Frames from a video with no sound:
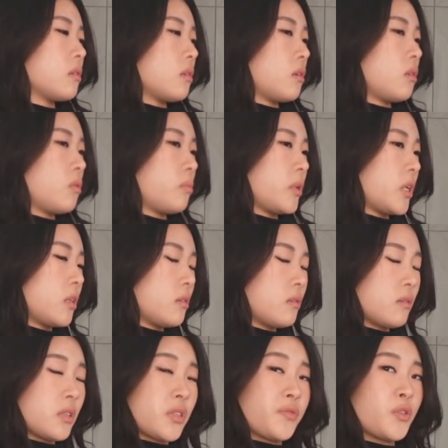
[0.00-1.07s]
Open.
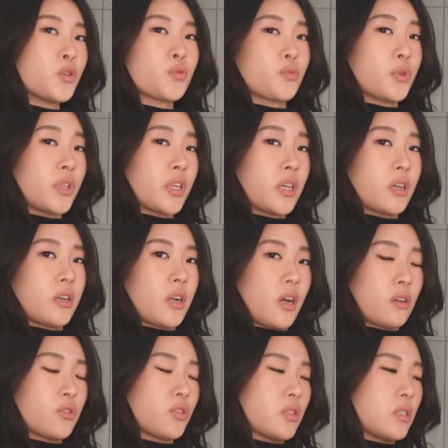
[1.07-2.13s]
This feels really good
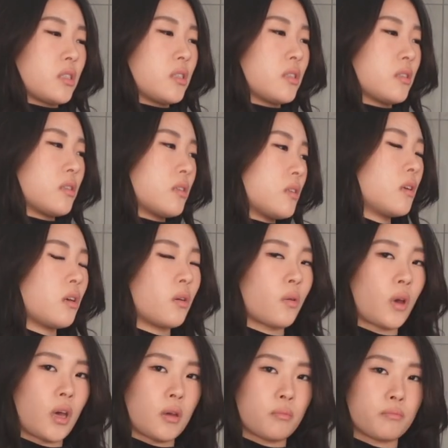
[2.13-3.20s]
actually.
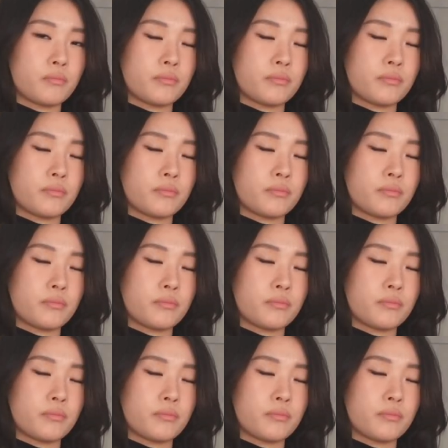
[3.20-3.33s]
Okay.